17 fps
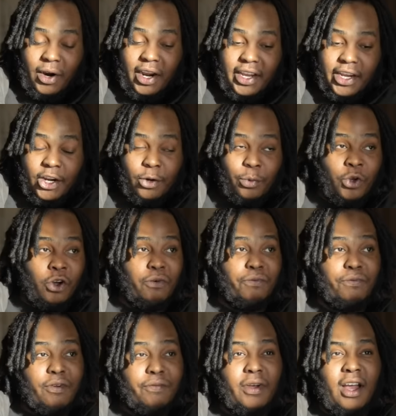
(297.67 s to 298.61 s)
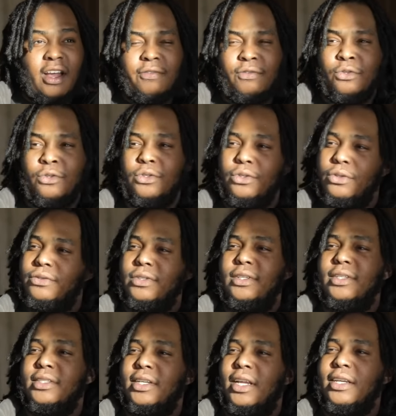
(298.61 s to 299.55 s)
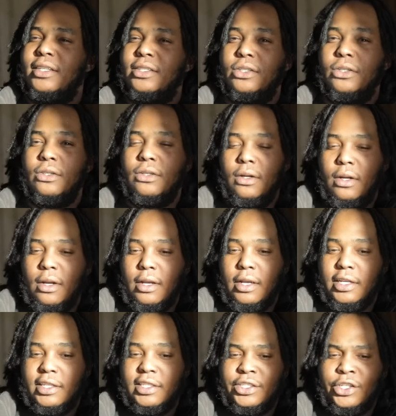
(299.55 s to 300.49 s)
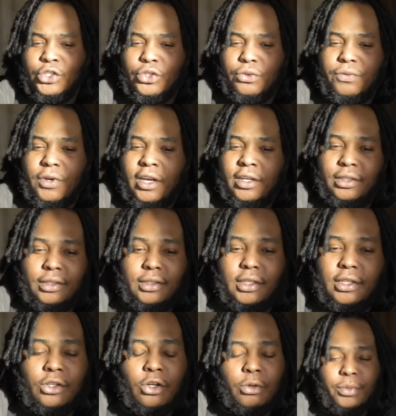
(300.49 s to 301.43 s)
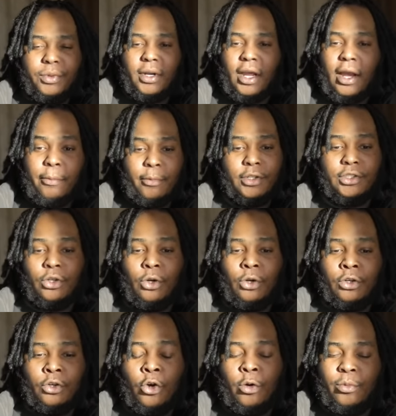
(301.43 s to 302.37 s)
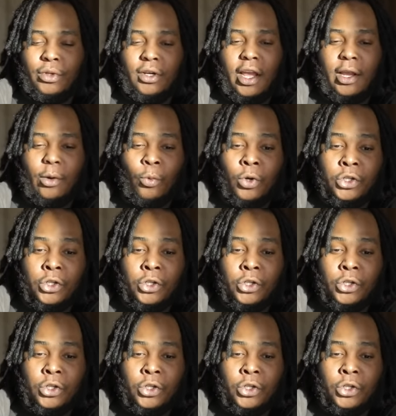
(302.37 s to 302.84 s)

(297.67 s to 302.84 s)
right here, we on Fifth Avenue. You see, it's nice. So it's gentrified and shit. It don't be that much going on, but like